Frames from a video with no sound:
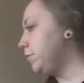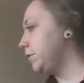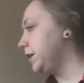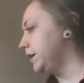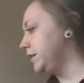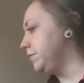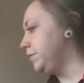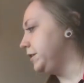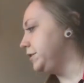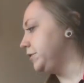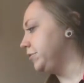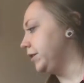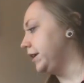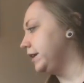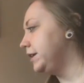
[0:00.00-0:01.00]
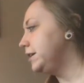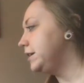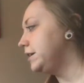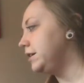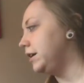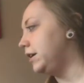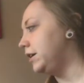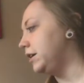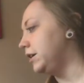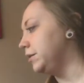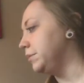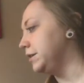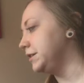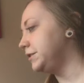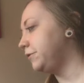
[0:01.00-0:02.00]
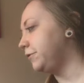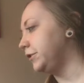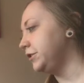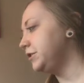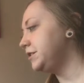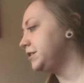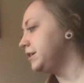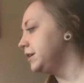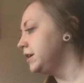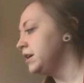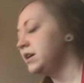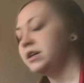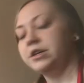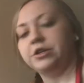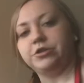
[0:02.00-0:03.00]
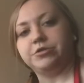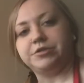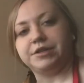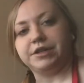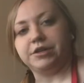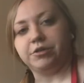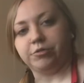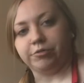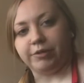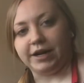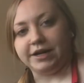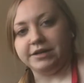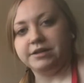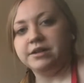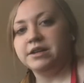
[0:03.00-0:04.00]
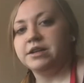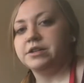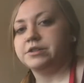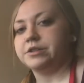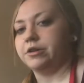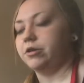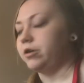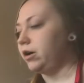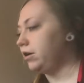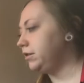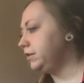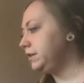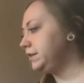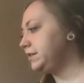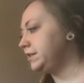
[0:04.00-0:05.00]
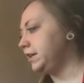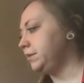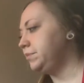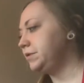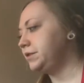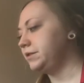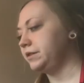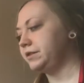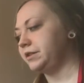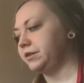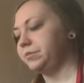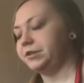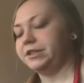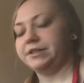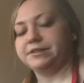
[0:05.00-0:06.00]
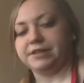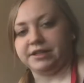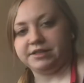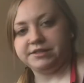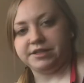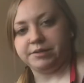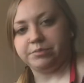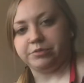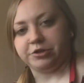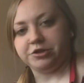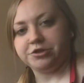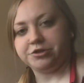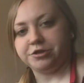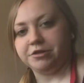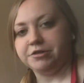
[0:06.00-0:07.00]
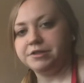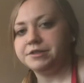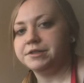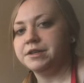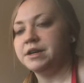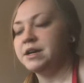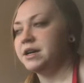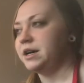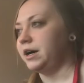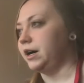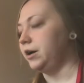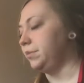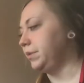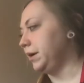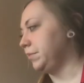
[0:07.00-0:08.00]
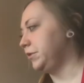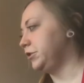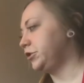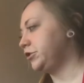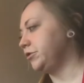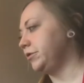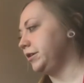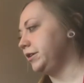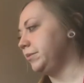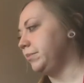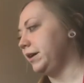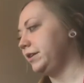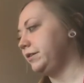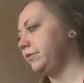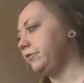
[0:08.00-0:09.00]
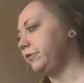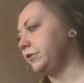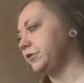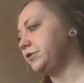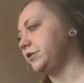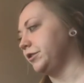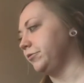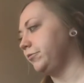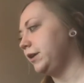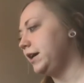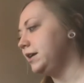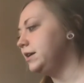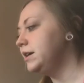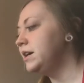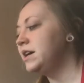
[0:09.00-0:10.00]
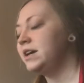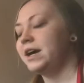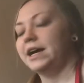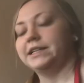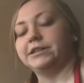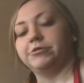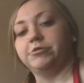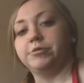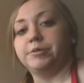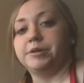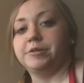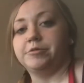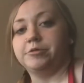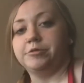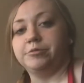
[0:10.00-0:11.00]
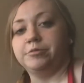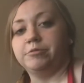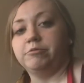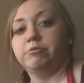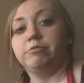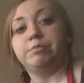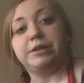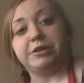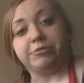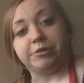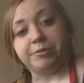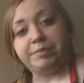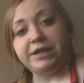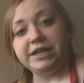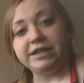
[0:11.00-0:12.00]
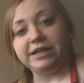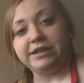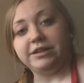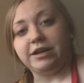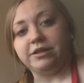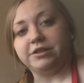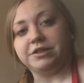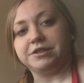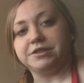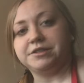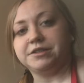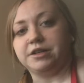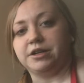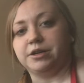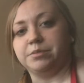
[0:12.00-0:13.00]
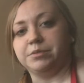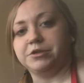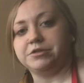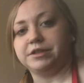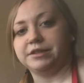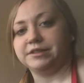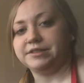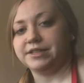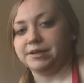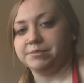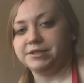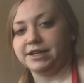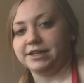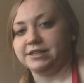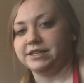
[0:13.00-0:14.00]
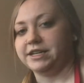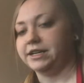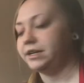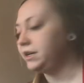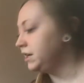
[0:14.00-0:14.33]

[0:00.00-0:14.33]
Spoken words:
we're going to be doing is first using red. So all of these steps, it's going to be the exact same brush strokes, but I'm going to show you the method first in red, and then we will be repeating colors using the same technique